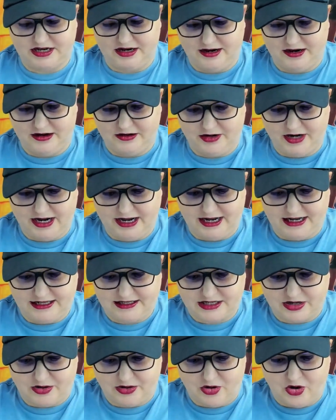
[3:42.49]
All right.
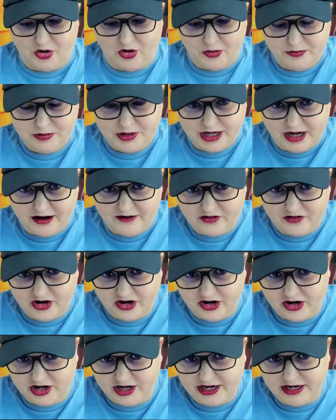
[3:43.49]
So home
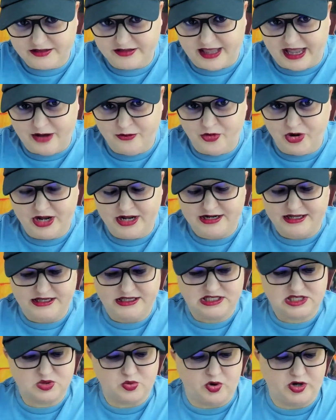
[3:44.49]
cover in that one
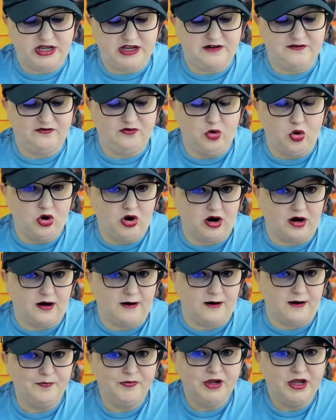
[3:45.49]
is
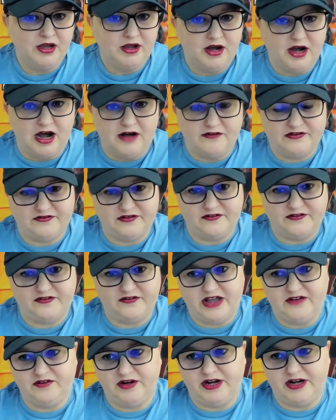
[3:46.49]
20-4 off of a
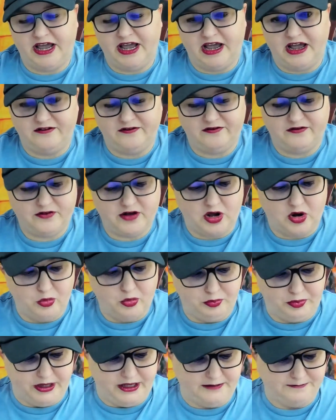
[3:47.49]
5.5
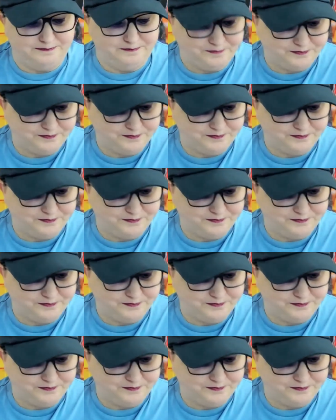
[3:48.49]
open.